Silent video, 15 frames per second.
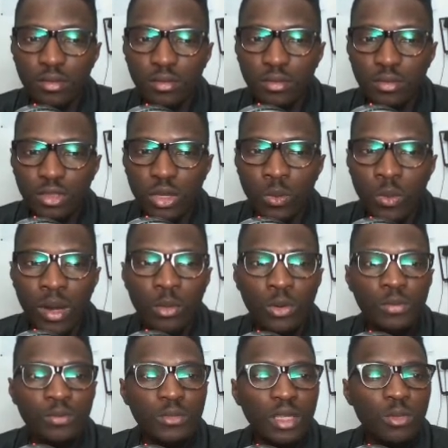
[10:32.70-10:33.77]
So one more,
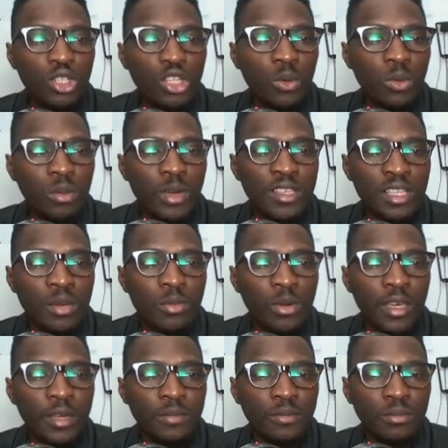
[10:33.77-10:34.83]
let me show you one more example again.